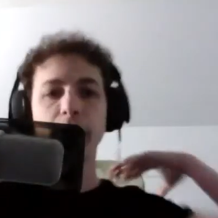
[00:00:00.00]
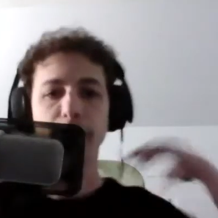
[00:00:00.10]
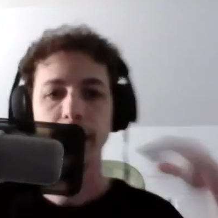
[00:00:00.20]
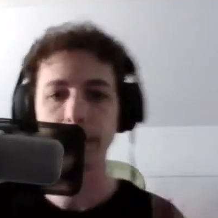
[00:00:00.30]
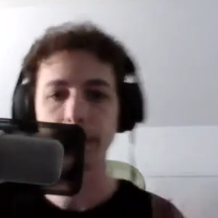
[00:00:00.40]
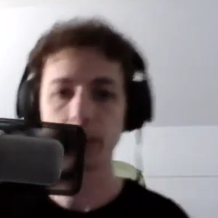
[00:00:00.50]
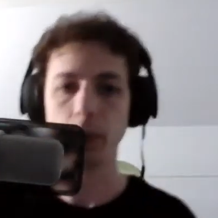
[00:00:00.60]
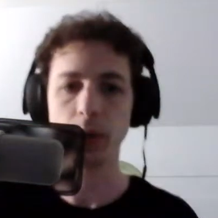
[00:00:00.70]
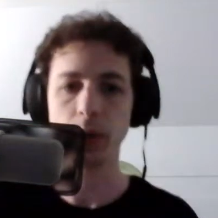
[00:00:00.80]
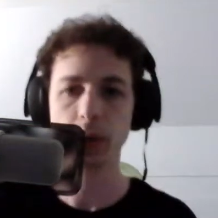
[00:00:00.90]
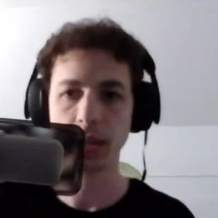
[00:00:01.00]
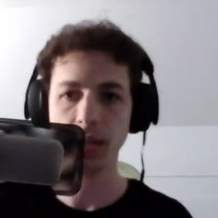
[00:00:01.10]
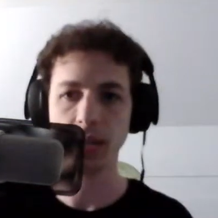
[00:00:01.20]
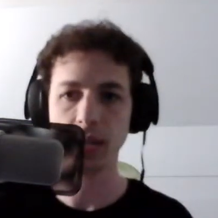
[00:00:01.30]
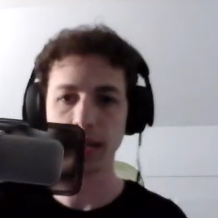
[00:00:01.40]
of me, which can
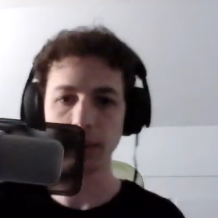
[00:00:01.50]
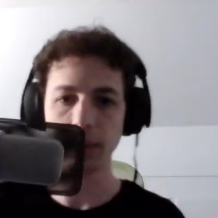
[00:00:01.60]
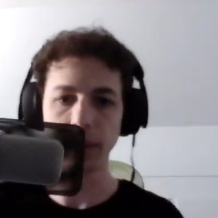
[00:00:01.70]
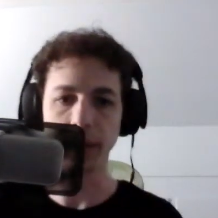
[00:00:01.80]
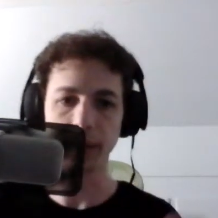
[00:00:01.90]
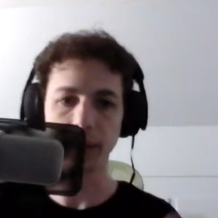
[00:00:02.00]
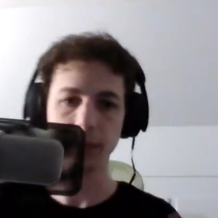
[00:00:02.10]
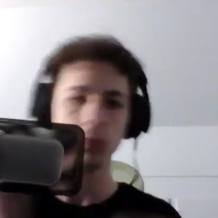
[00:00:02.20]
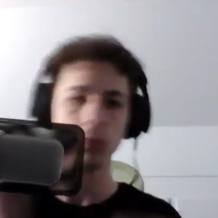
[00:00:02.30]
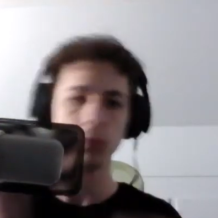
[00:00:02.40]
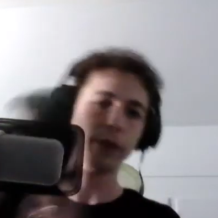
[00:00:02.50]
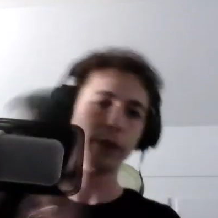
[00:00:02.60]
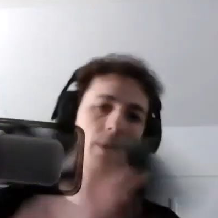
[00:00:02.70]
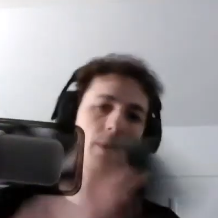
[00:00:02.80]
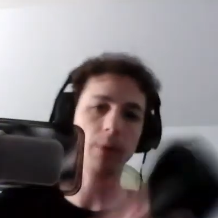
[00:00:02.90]
easily get unplugged if I'm
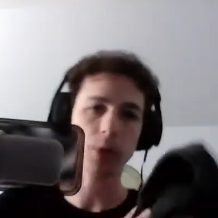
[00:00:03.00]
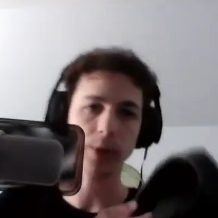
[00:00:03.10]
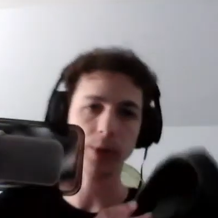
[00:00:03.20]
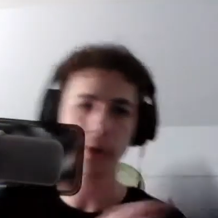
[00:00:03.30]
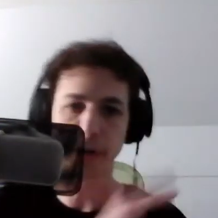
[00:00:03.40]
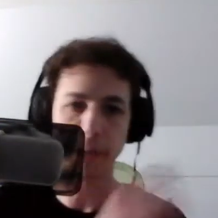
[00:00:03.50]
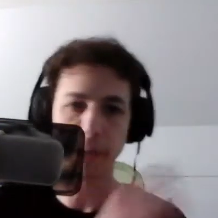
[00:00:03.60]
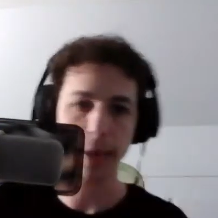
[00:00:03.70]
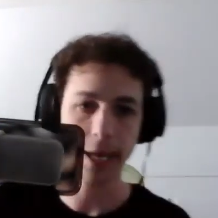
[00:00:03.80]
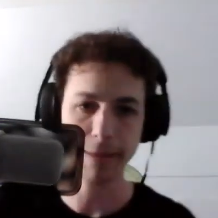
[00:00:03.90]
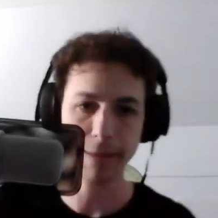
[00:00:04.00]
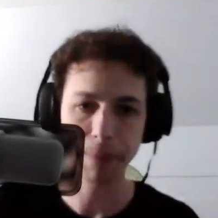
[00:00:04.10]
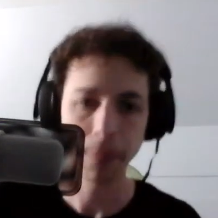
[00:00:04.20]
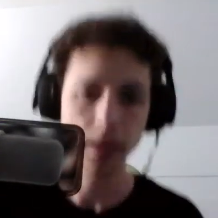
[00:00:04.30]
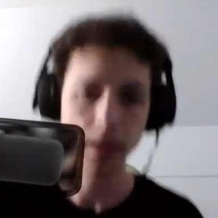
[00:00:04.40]
doing motions in front of my body.
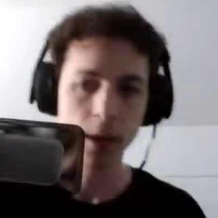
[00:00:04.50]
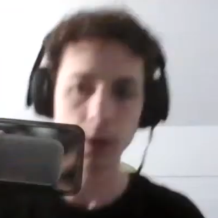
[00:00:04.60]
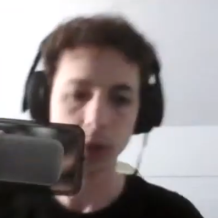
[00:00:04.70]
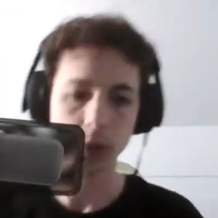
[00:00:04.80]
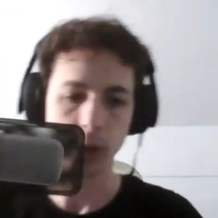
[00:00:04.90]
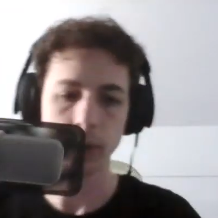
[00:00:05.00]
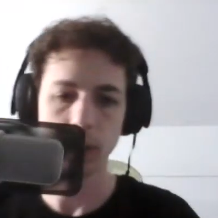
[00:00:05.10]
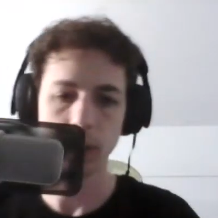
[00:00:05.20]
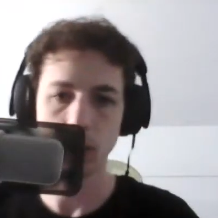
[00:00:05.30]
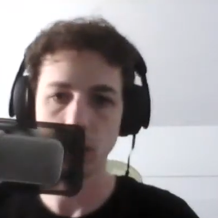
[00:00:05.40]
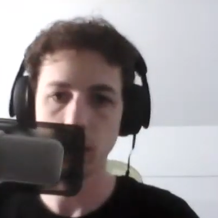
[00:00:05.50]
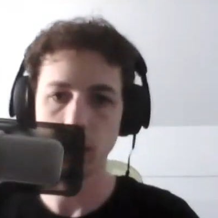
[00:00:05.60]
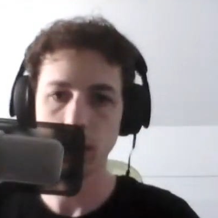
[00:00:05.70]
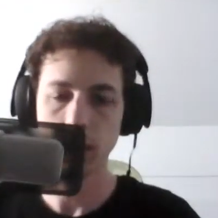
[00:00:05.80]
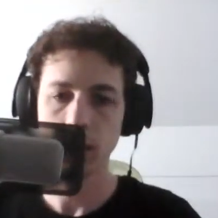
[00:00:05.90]
So here we go.
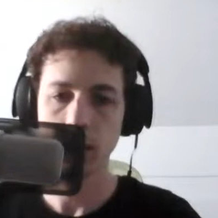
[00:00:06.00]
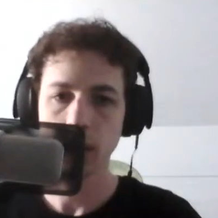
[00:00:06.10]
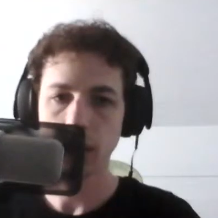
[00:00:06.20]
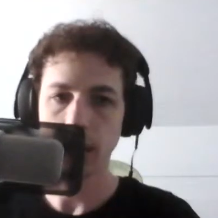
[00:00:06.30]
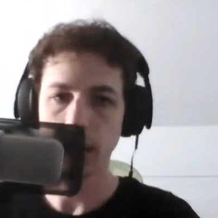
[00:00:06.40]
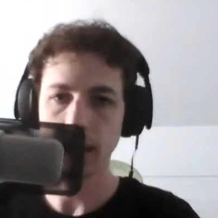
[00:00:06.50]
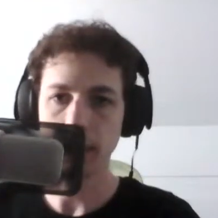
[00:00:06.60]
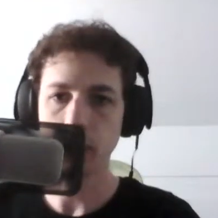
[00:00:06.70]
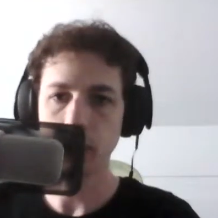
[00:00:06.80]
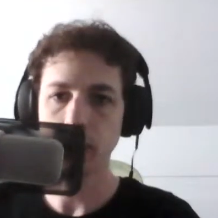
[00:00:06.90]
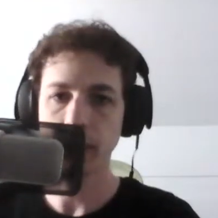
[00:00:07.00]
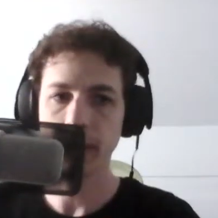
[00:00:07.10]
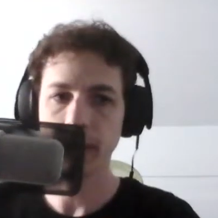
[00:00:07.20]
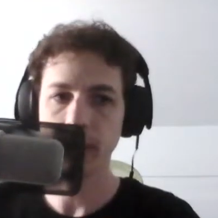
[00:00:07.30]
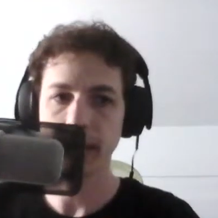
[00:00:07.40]
Motion
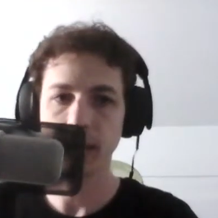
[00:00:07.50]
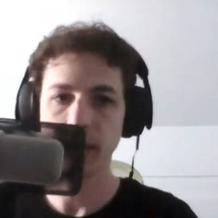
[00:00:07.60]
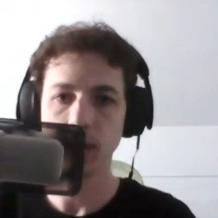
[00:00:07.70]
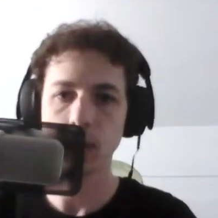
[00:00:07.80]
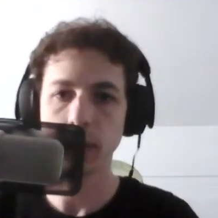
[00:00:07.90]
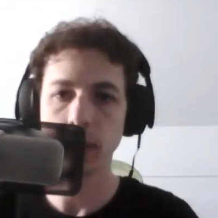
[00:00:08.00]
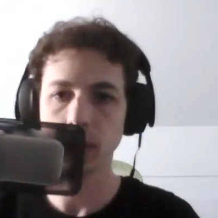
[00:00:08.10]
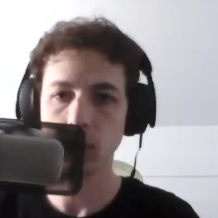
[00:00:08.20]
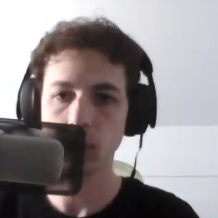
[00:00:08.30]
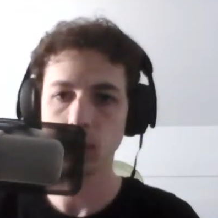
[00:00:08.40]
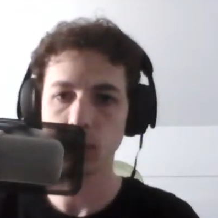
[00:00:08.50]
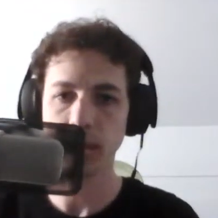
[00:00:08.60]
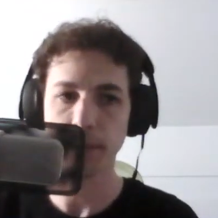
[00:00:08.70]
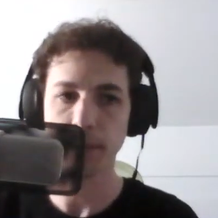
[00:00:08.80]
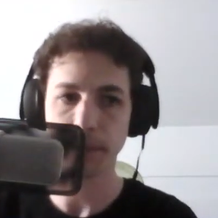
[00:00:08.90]
sounds as he's going to
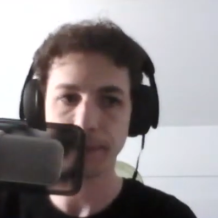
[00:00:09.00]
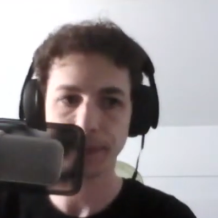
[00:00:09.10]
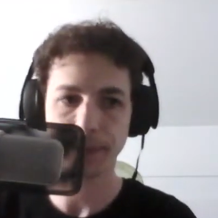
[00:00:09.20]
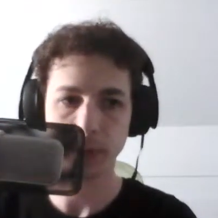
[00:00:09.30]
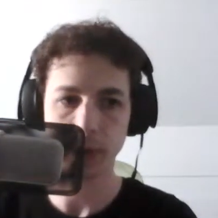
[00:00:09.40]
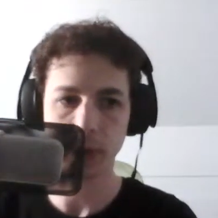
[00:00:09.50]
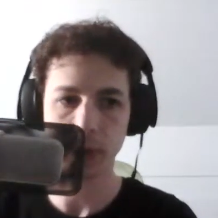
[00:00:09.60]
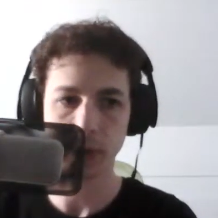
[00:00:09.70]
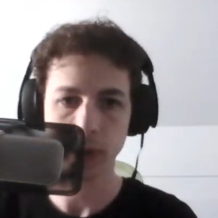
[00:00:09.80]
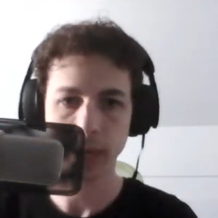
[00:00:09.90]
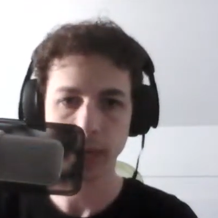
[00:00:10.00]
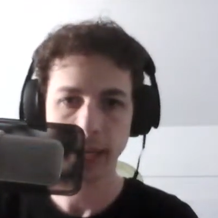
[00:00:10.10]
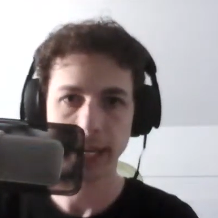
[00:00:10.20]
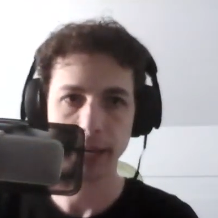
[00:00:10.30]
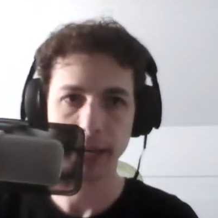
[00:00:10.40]
slip, which is
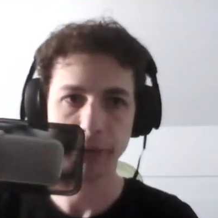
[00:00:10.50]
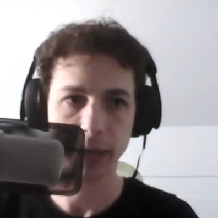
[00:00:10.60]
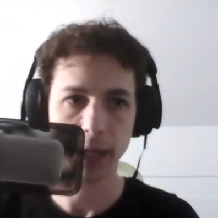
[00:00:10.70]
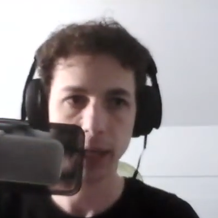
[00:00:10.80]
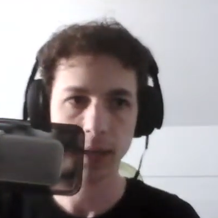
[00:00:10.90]
kind of funny.